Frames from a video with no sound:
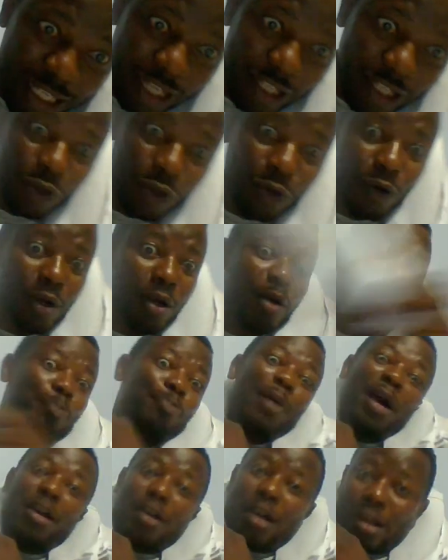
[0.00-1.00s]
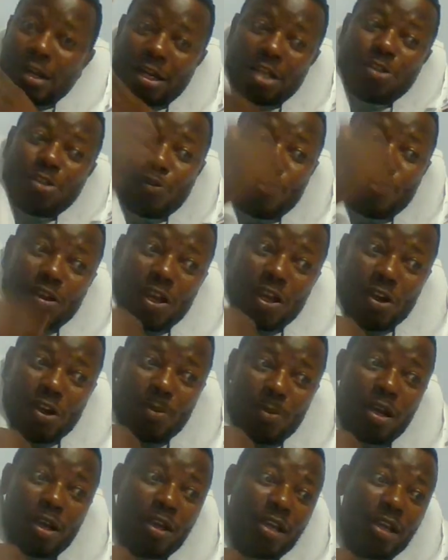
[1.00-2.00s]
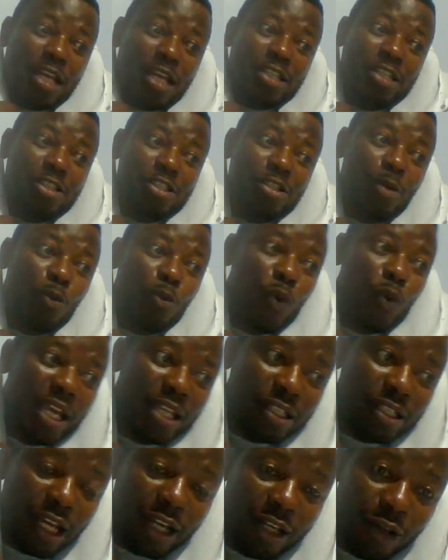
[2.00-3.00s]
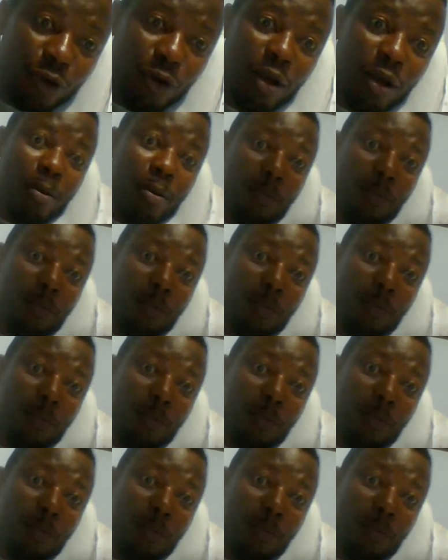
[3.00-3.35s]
and you pack on this over here because you're getting some weight, and you